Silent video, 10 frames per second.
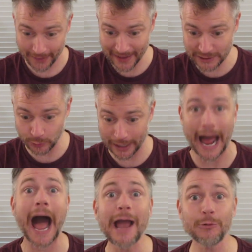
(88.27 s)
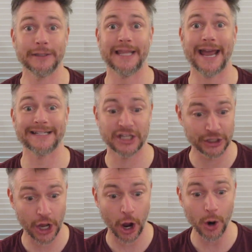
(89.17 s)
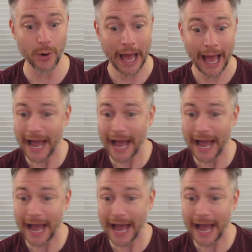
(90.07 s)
That's what I would like to know.